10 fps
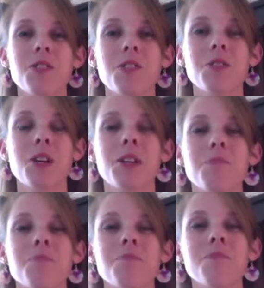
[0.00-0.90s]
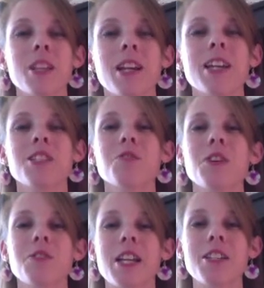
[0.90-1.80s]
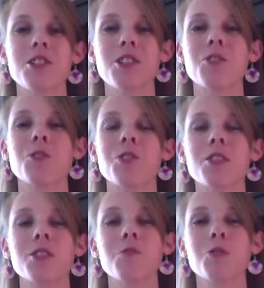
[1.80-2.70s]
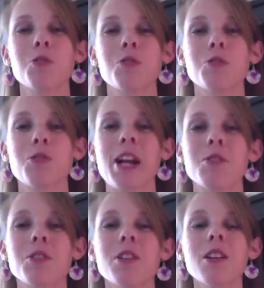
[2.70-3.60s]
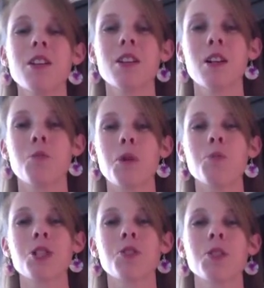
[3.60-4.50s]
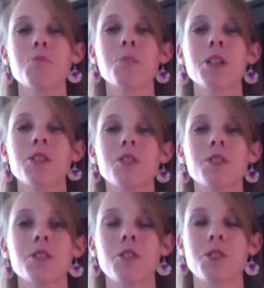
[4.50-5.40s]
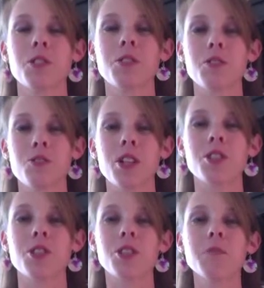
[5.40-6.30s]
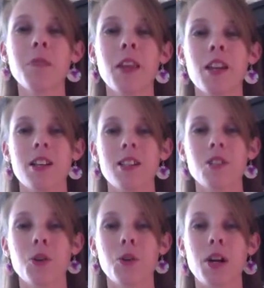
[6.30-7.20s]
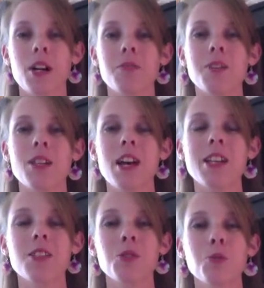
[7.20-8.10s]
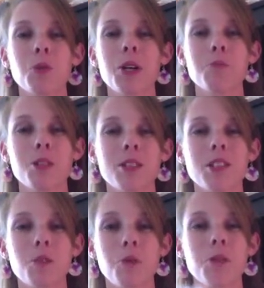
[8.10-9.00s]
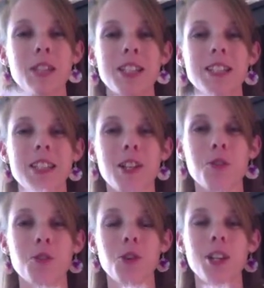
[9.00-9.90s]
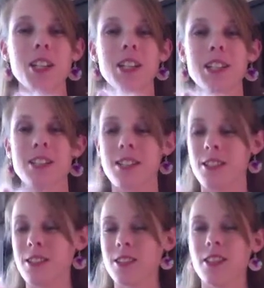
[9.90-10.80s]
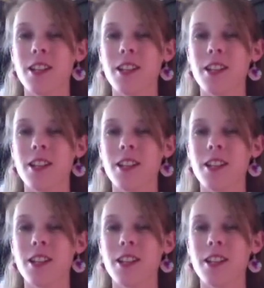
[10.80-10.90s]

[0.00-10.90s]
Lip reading: you, I guess, a foundation or some sort of ground upon which you can build your structure. So that's what Priscuit the pony is here for. He is